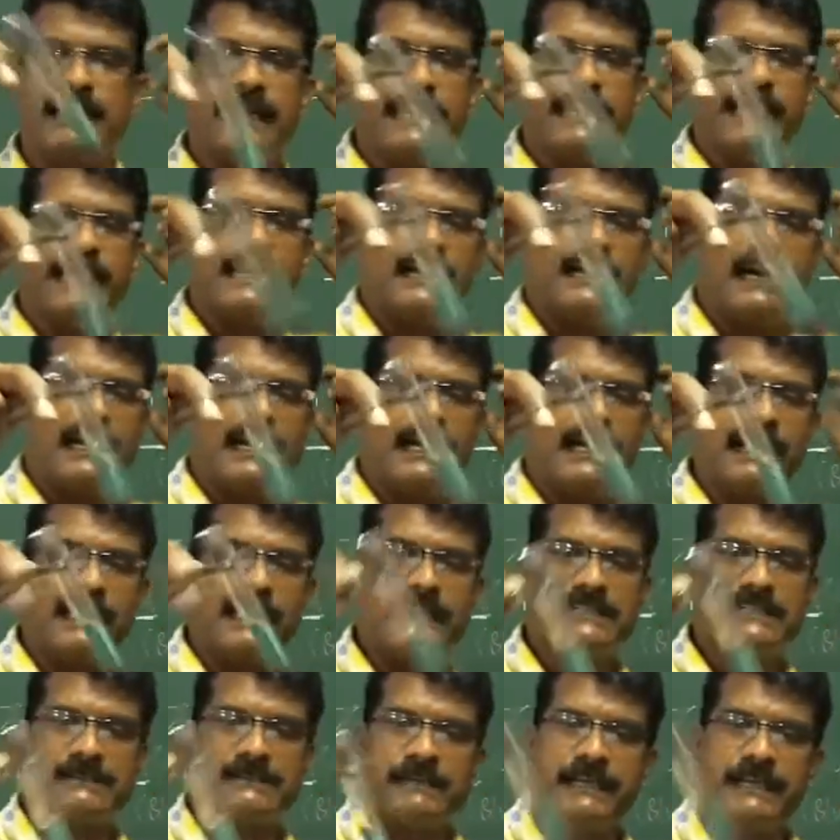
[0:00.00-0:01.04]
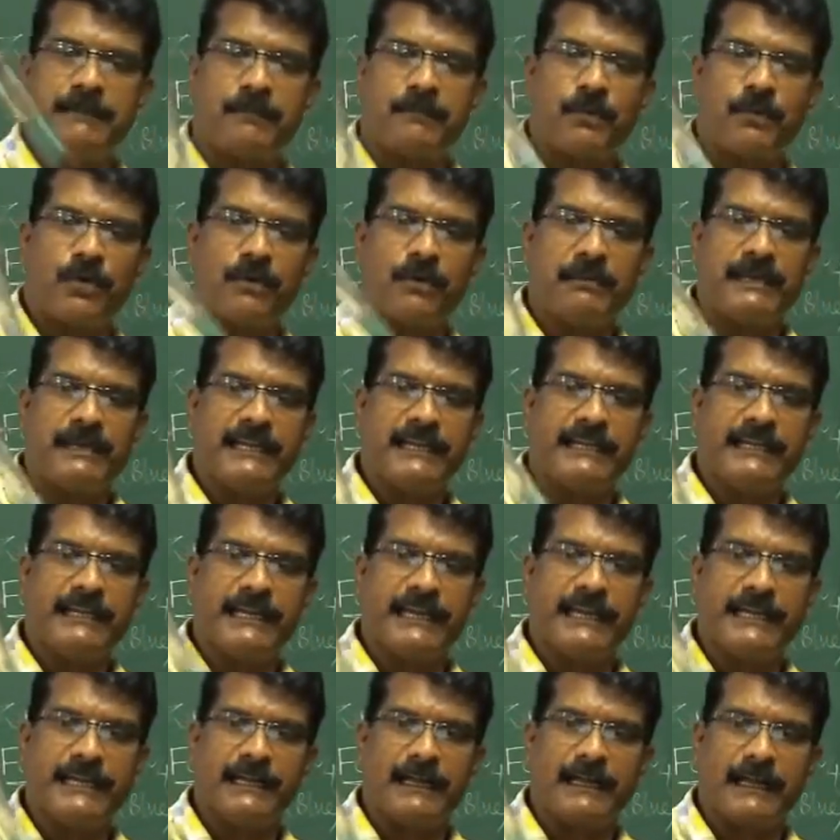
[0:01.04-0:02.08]
green color is very prominent
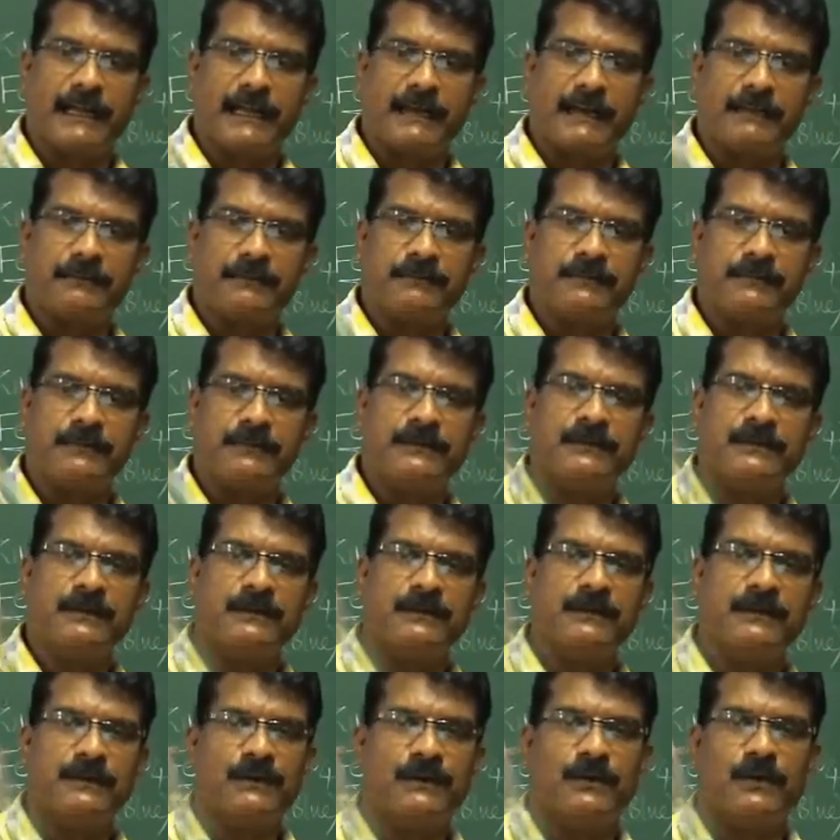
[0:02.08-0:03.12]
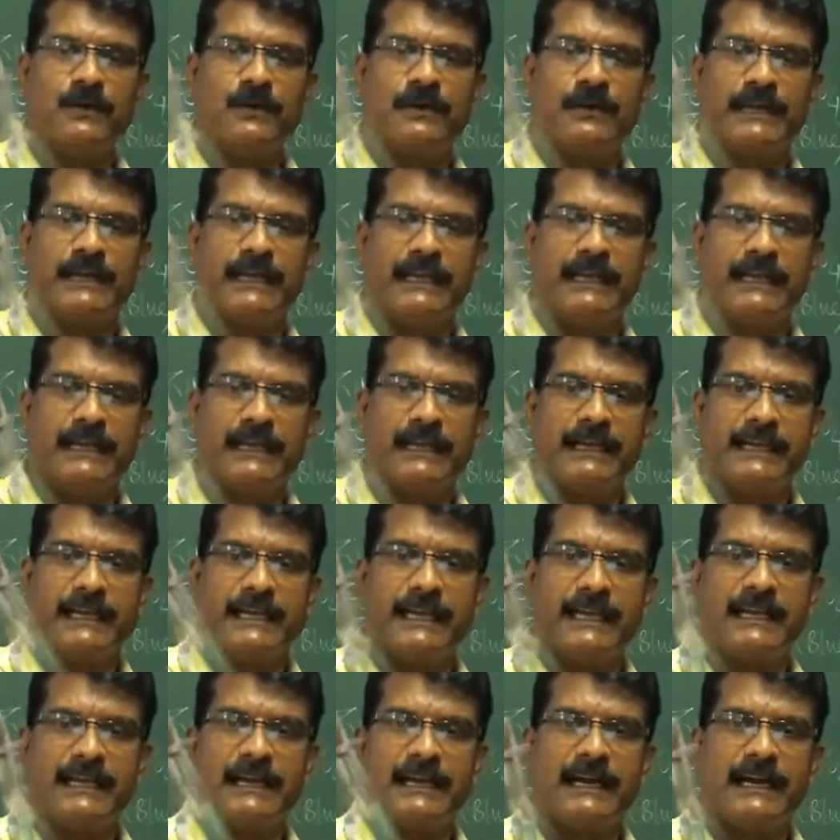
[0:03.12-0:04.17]
green color. Okay, the
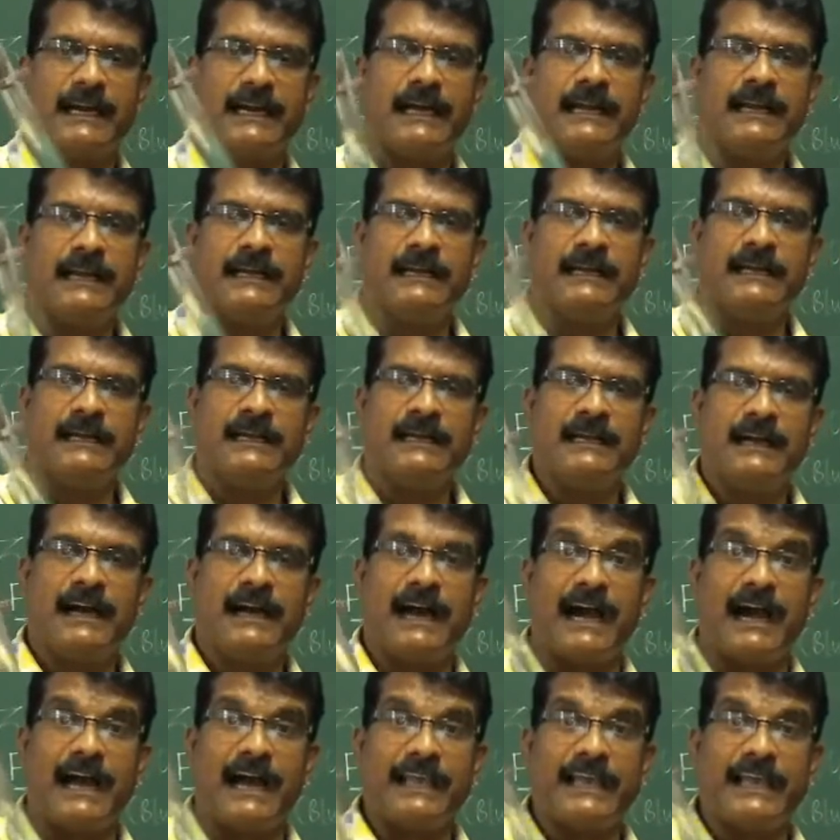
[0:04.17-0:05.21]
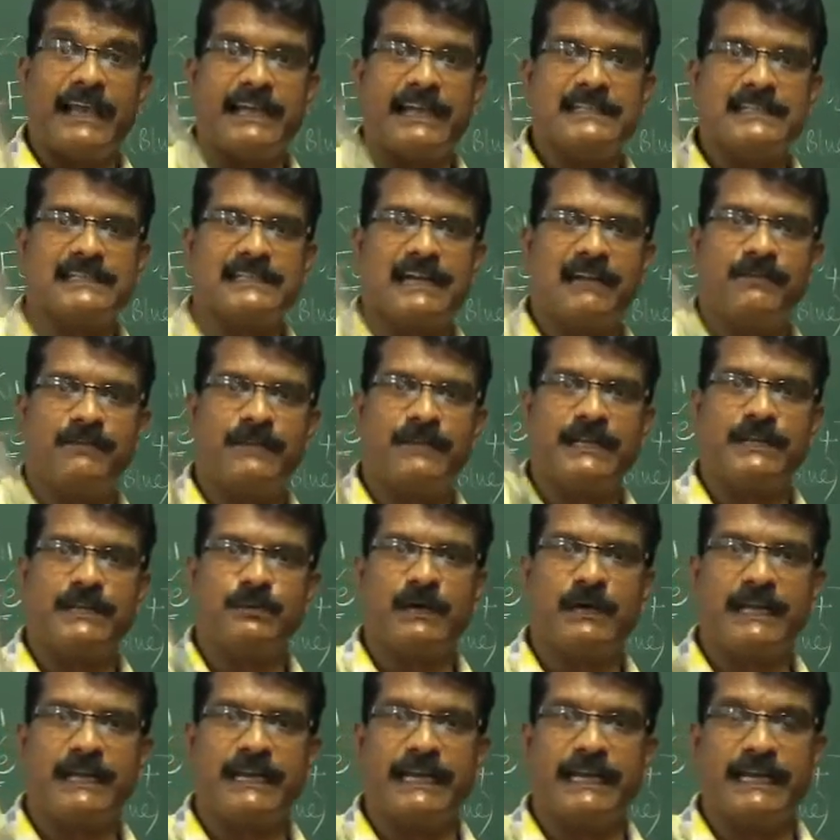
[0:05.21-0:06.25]
green color, iron sulfate
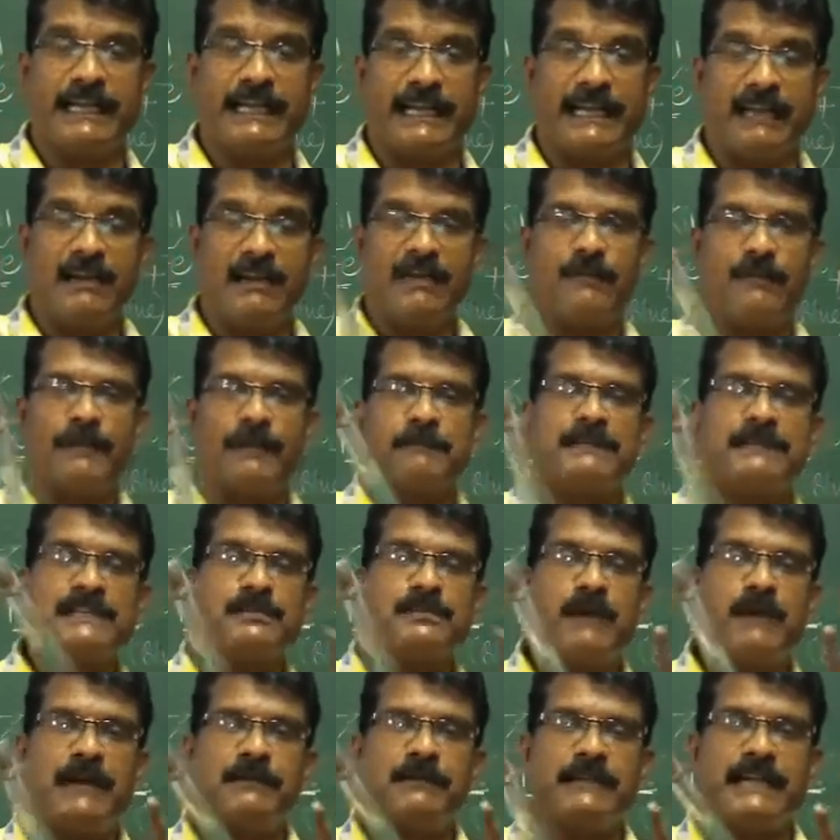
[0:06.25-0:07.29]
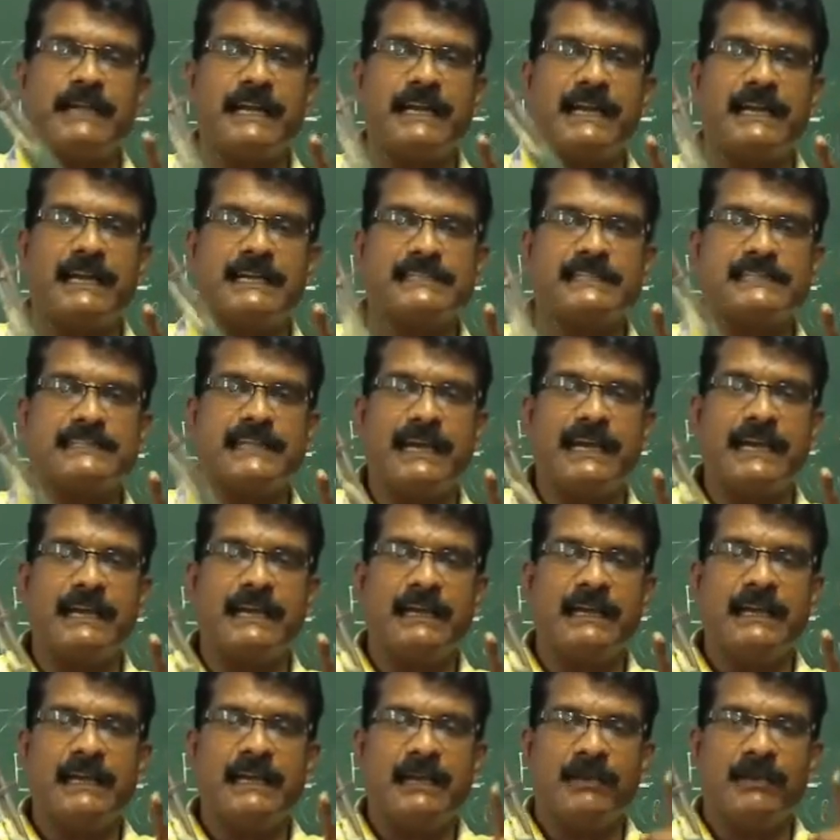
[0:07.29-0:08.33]
you are getting. From this what we can
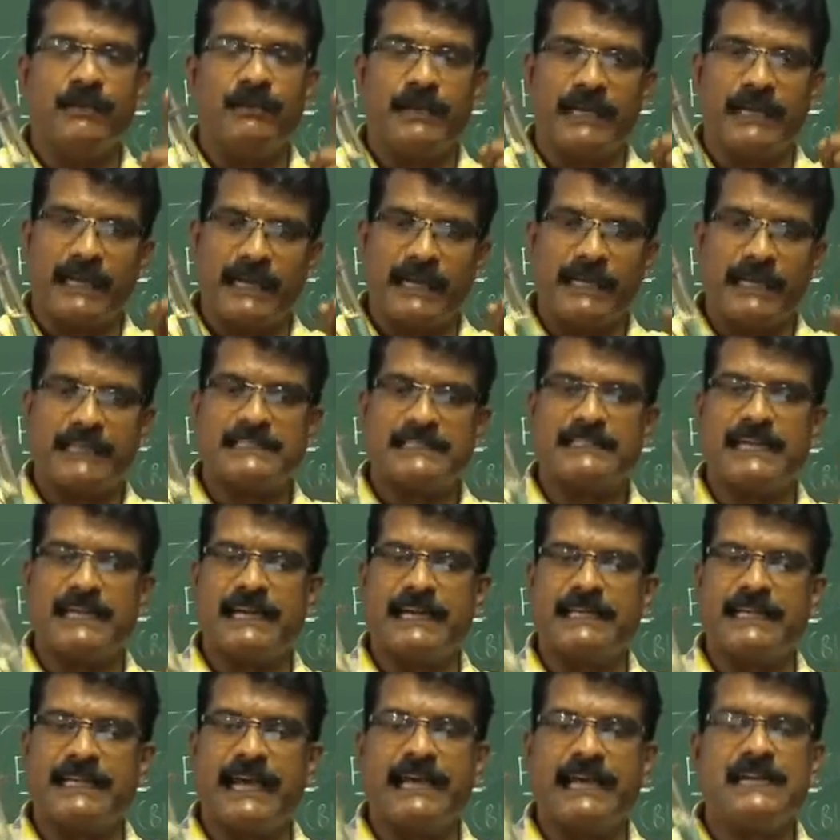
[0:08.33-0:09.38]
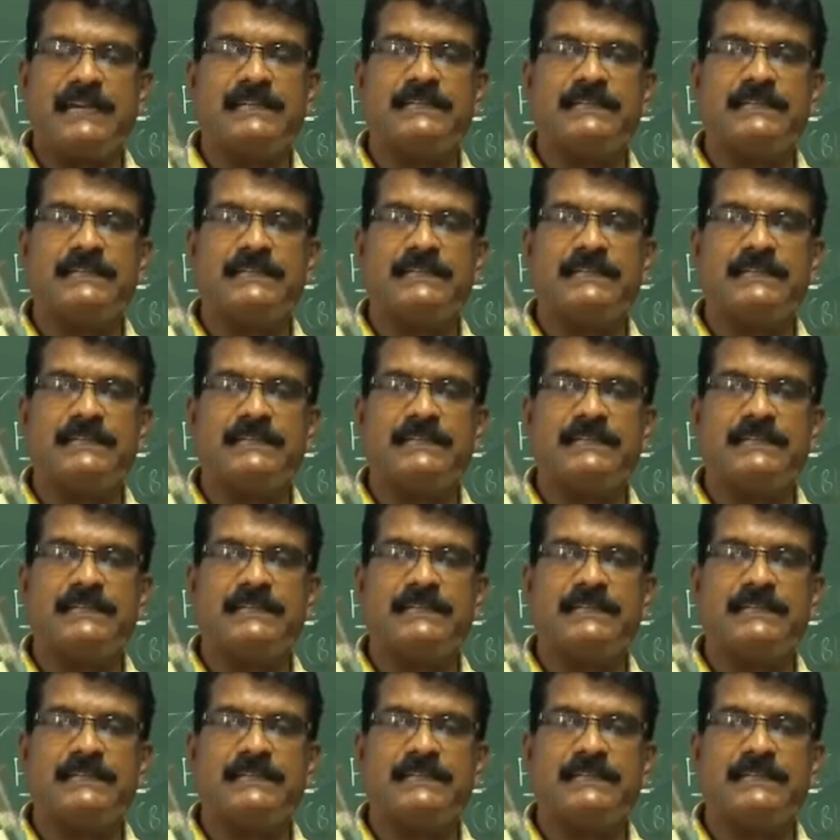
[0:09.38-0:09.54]
understand? We can understand that